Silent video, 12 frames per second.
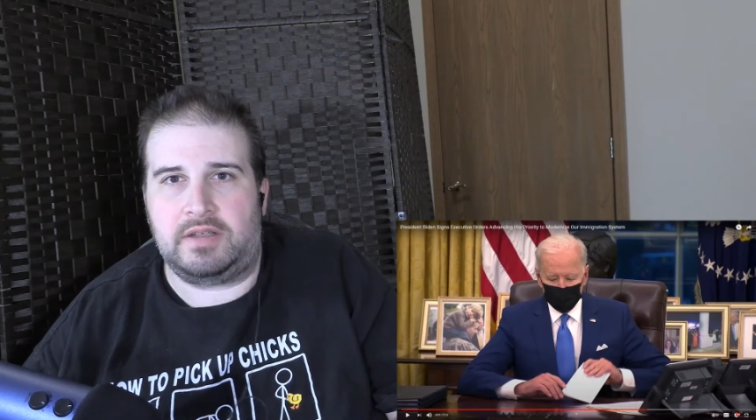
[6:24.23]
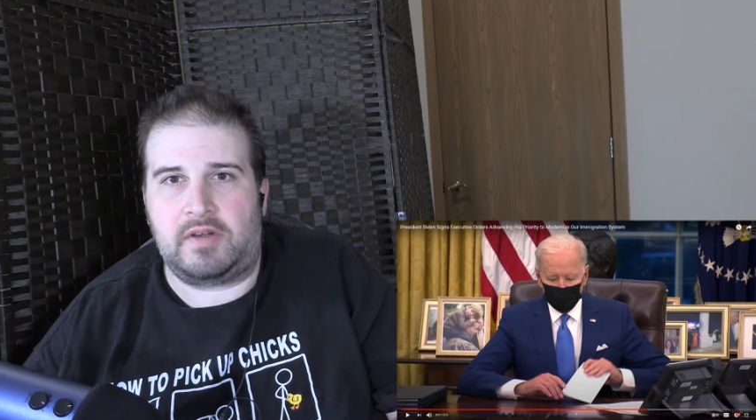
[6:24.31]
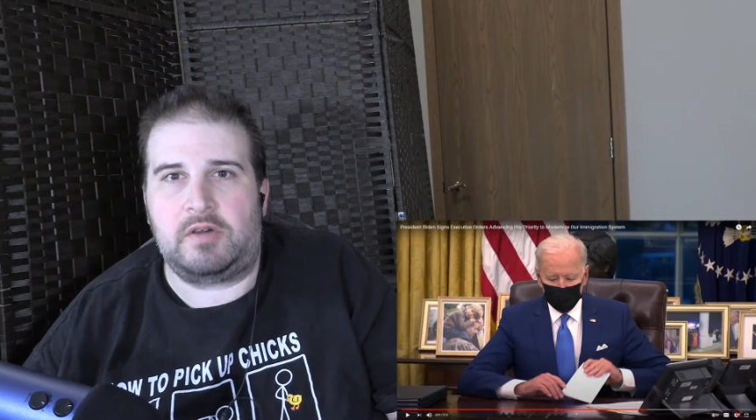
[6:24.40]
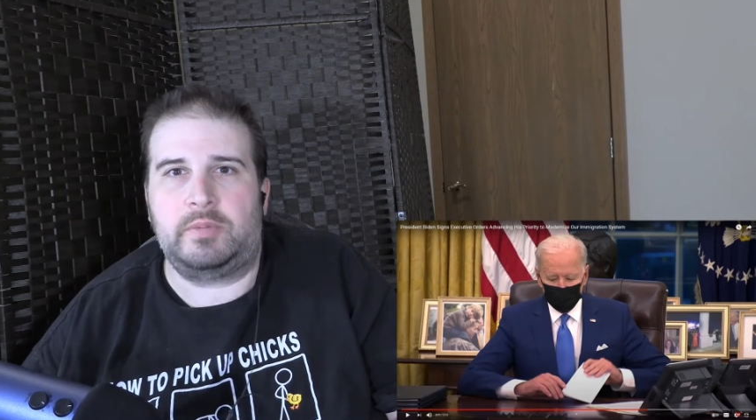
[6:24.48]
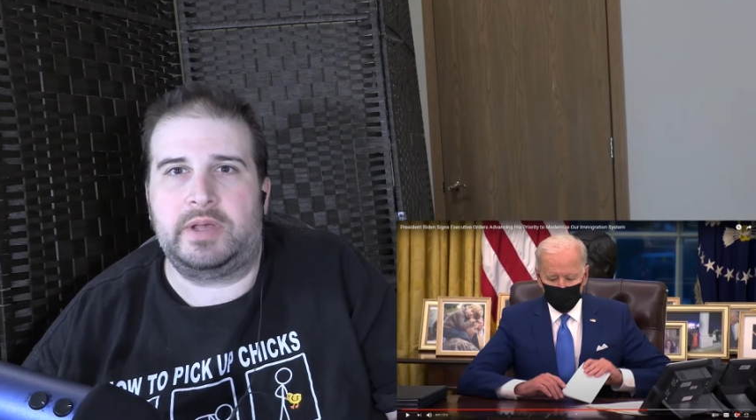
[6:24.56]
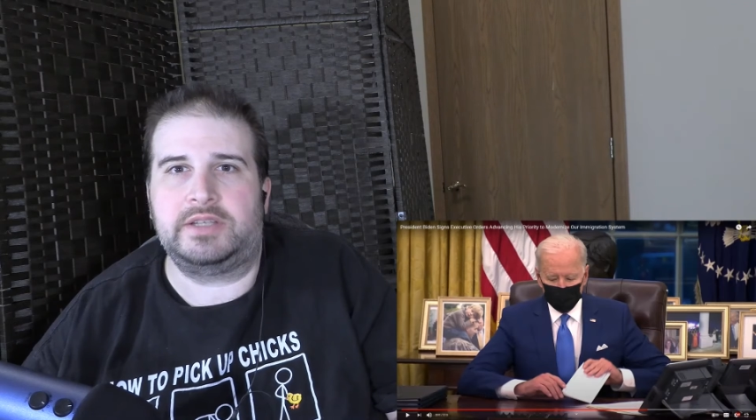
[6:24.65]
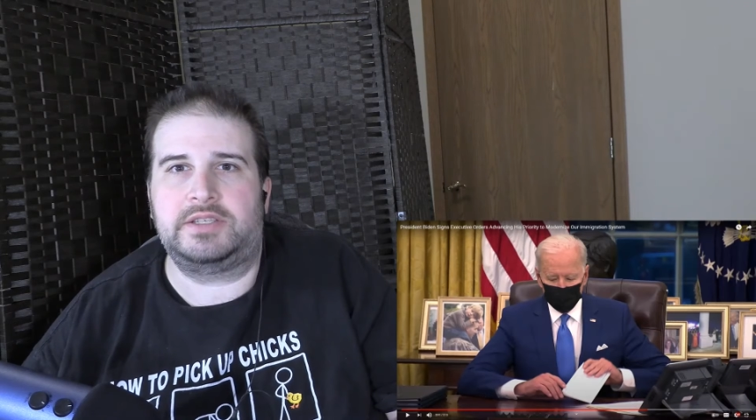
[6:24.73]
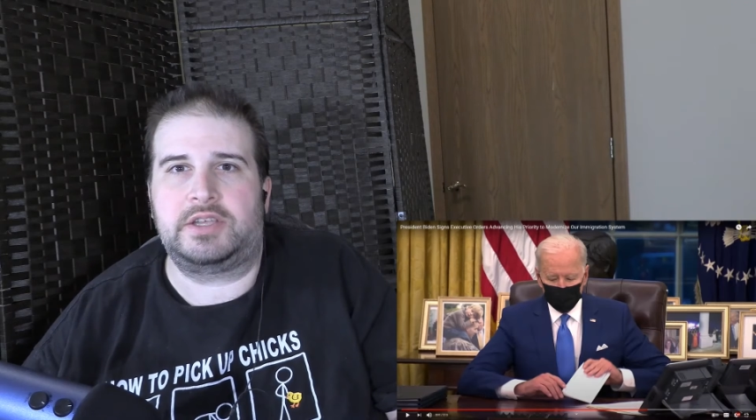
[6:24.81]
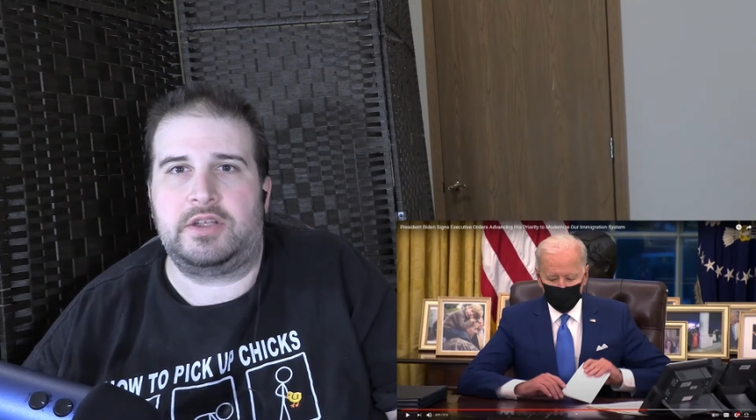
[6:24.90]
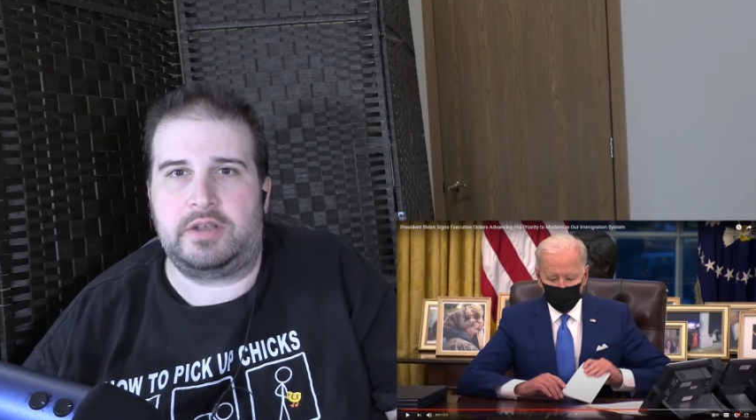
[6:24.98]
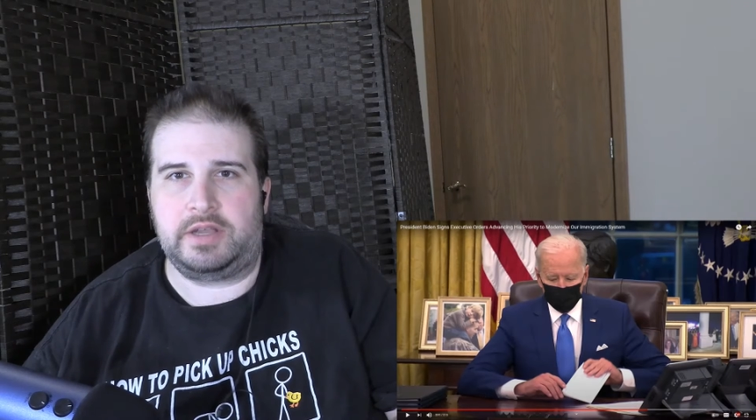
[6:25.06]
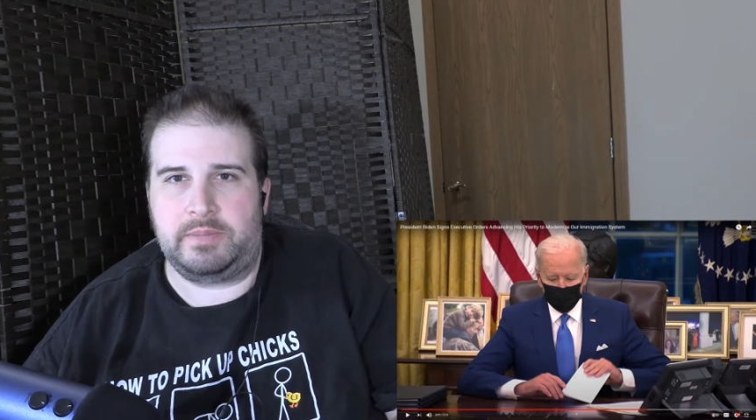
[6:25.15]
of Homeland
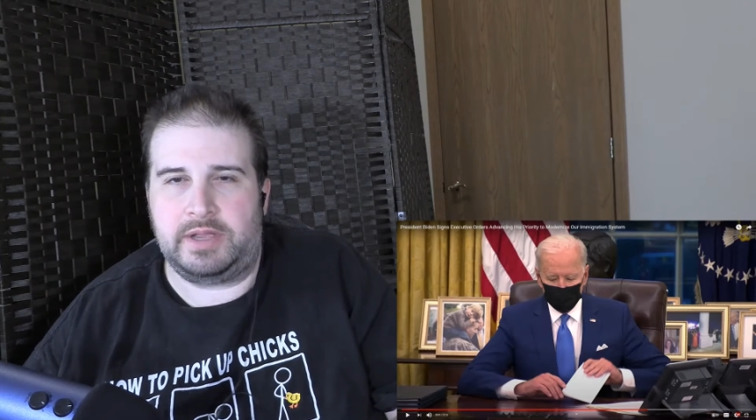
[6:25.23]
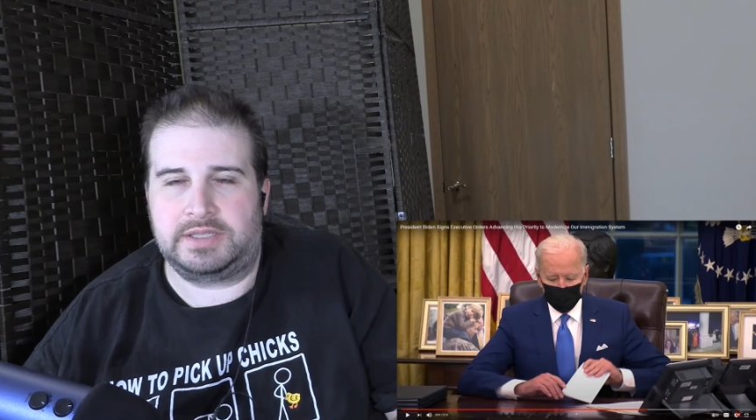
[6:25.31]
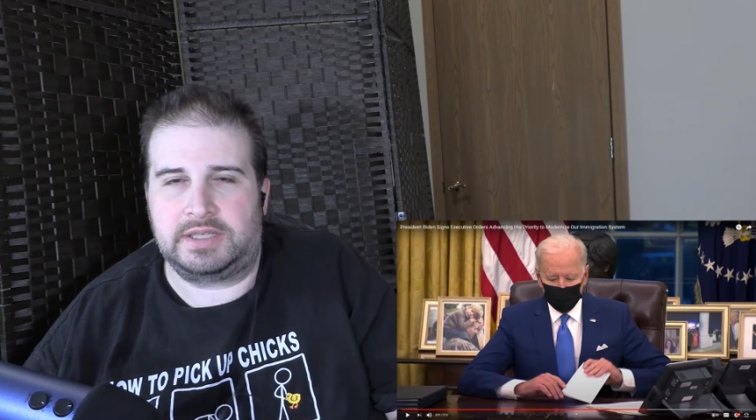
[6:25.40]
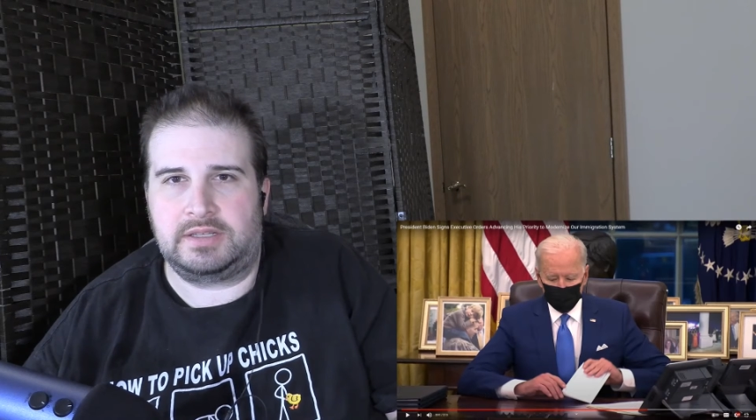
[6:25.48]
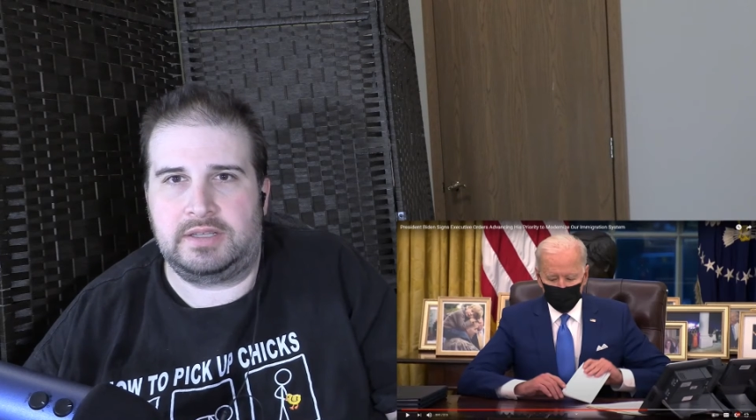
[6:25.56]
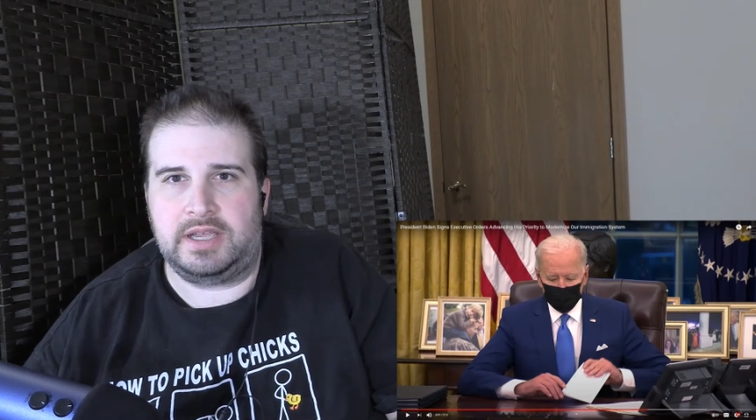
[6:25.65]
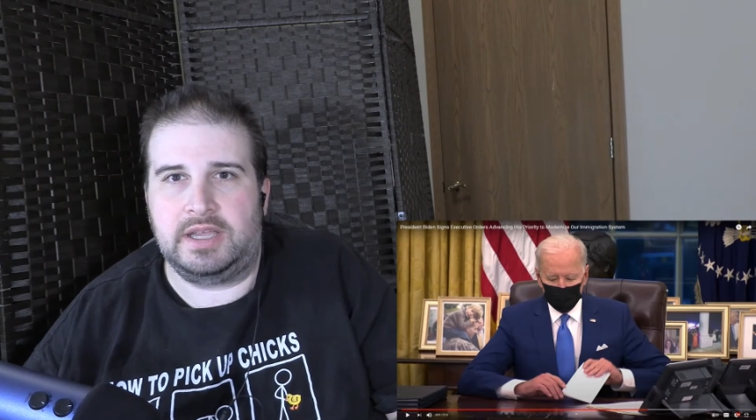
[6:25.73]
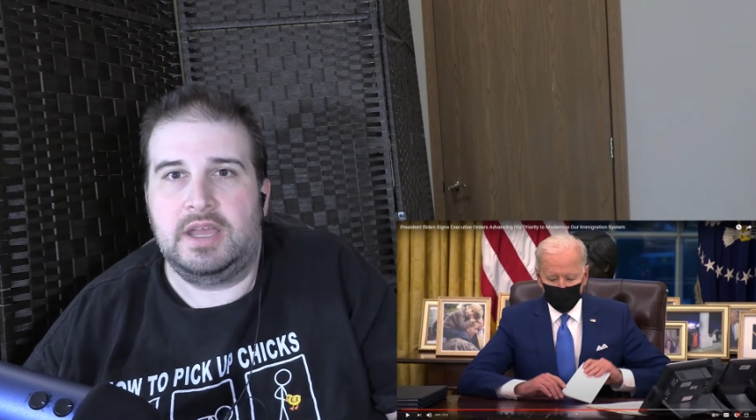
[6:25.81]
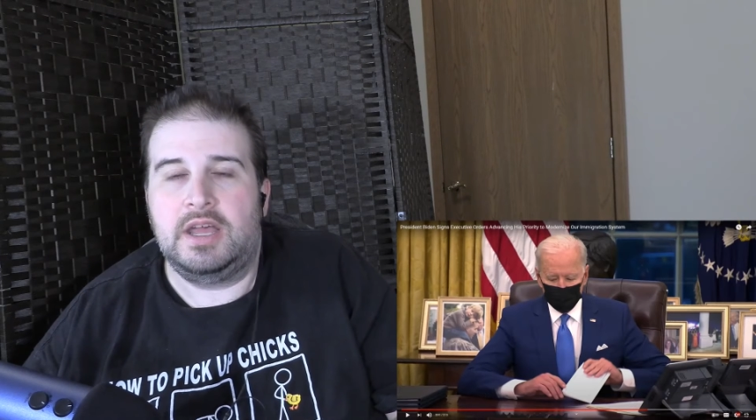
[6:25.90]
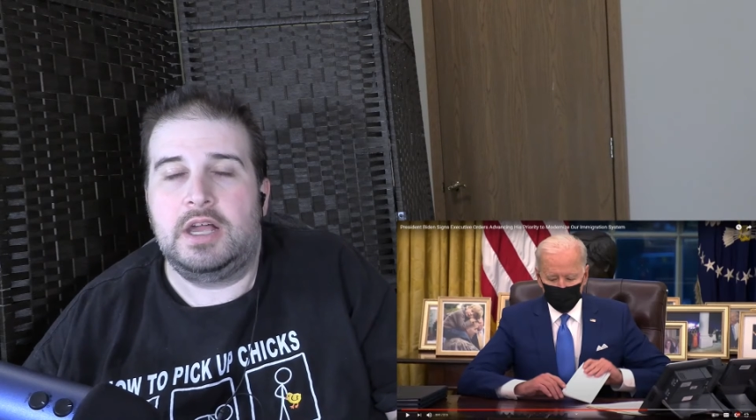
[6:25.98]
Security, basically,